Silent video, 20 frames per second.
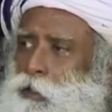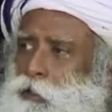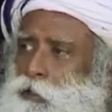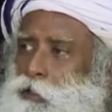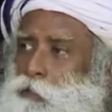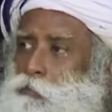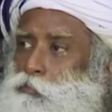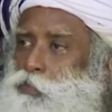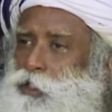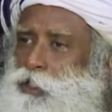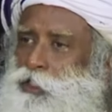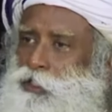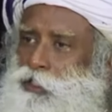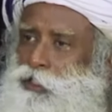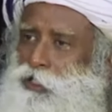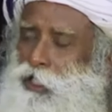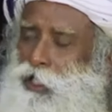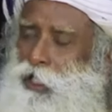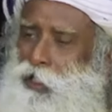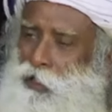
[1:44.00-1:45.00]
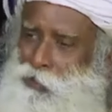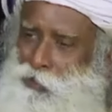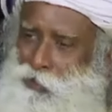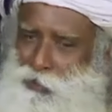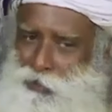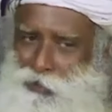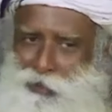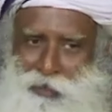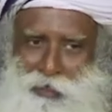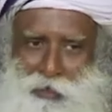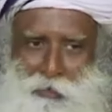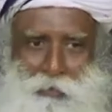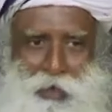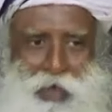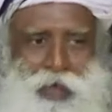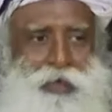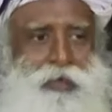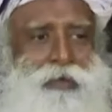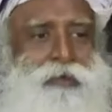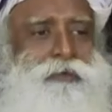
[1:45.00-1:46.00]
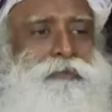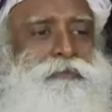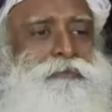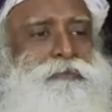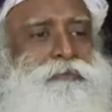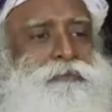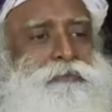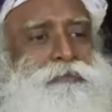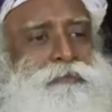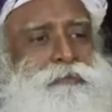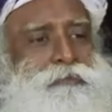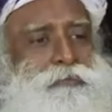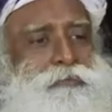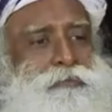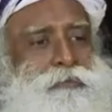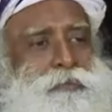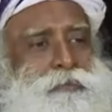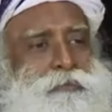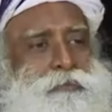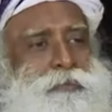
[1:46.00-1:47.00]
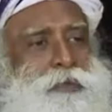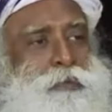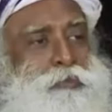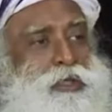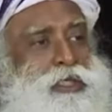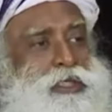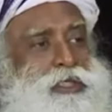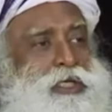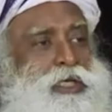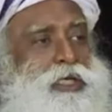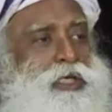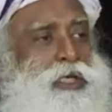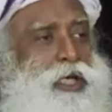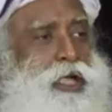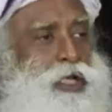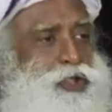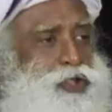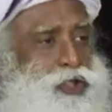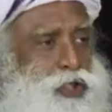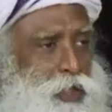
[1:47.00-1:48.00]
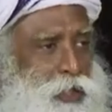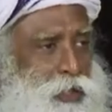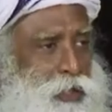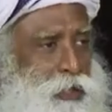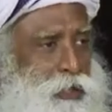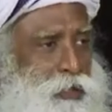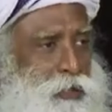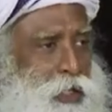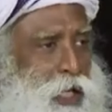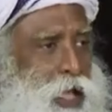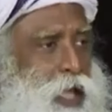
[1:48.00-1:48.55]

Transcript: the bestiality in a man, the beastly nature, the